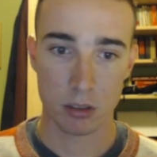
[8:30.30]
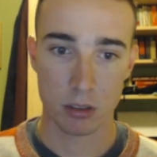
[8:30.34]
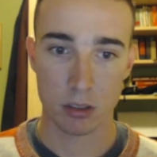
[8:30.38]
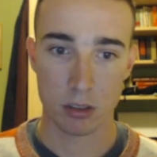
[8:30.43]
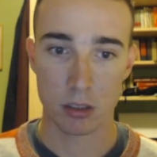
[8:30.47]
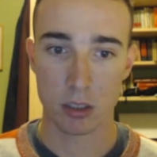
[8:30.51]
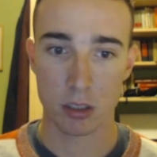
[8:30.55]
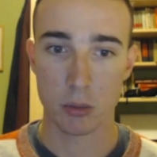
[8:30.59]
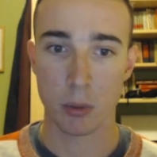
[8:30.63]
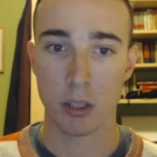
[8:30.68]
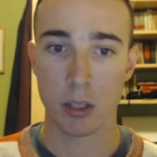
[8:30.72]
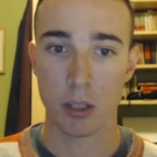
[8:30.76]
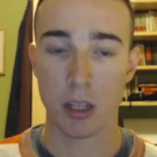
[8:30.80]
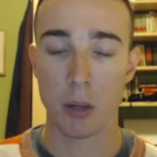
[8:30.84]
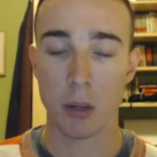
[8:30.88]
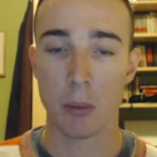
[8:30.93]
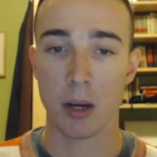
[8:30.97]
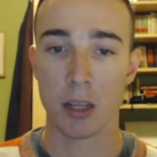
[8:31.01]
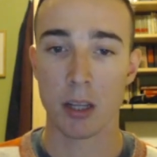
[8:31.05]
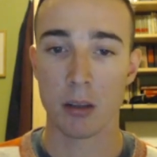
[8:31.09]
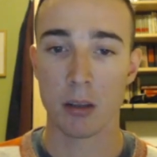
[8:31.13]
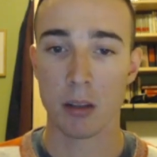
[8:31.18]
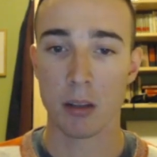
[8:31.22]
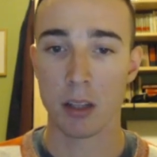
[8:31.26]
queen
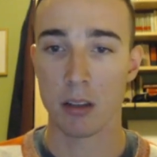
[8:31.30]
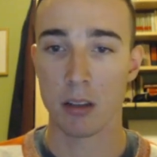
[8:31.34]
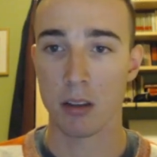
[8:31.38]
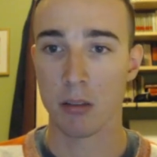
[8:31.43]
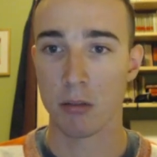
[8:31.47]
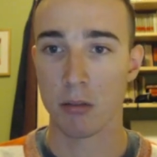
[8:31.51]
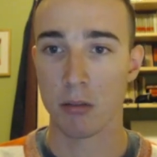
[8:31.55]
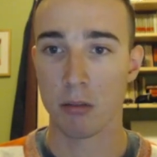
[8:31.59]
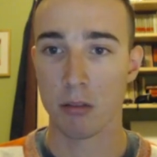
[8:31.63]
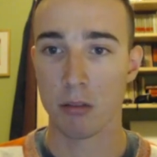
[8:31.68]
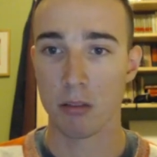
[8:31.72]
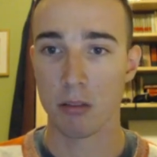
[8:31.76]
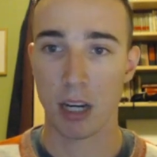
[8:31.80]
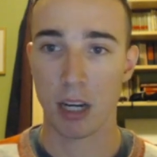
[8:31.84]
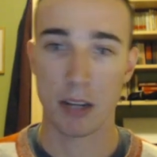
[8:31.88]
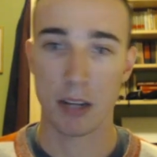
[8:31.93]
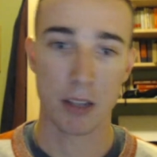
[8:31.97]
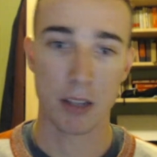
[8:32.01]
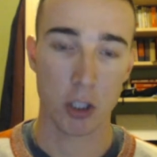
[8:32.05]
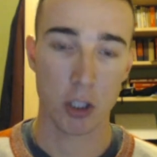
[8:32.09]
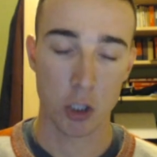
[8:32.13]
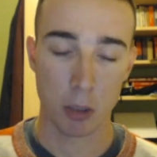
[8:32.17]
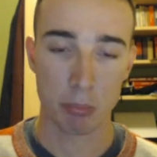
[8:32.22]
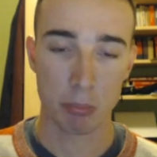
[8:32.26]
a1. This is
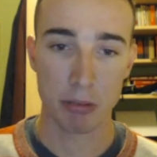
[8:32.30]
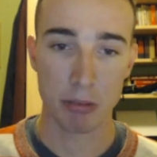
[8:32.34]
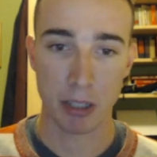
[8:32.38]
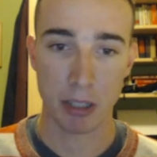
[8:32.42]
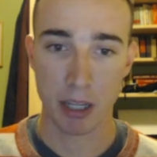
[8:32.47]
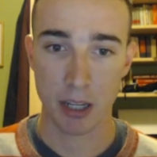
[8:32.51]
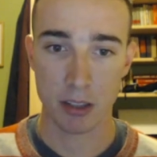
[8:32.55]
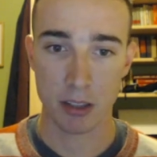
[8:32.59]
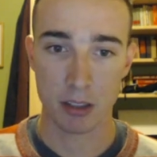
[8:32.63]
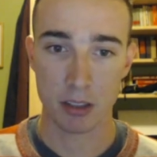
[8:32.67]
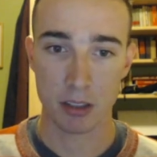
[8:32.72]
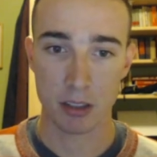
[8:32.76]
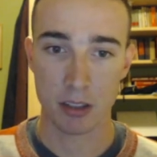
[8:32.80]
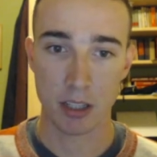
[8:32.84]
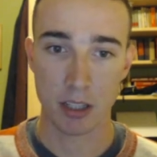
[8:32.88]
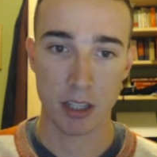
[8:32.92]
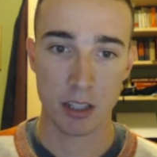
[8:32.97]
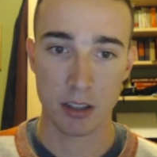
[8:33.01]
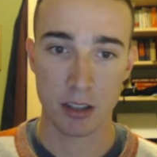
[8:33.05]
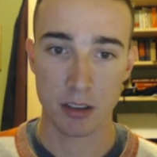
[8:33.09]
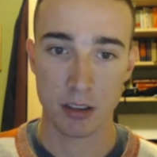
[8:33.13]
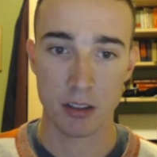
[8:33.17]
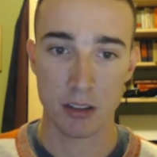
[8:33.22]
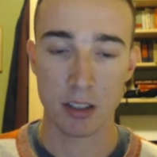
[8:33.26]
kind of complicated,
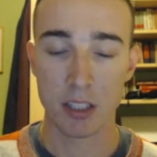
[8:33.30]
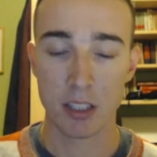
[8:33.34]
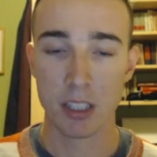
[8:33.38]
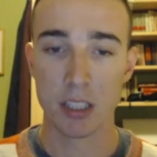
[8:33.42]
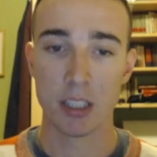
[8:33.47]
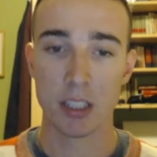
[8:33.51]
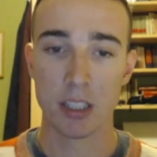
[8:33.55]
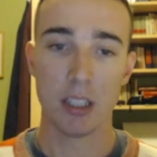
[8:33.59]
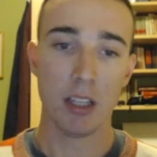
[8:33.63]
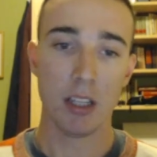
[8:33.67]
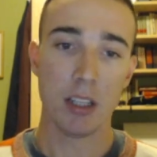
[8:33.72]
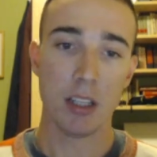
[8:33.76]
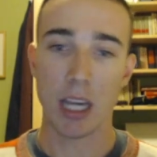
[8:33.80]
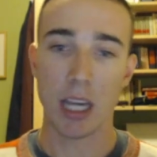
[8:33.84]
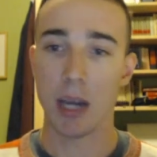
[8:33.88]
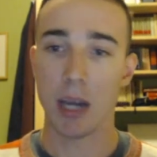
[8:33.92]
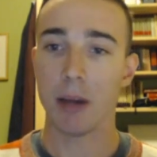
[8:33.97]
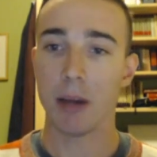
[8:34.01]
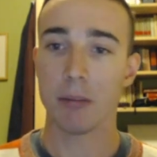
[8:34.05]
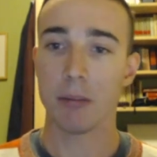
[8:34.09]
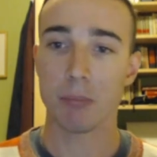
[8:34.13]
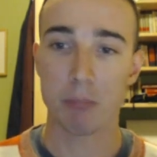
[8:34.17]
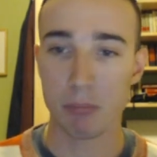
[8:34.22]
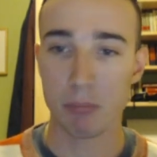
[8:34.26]
and
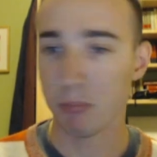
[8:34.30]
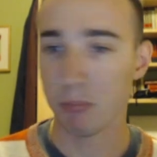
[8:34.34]
yeah,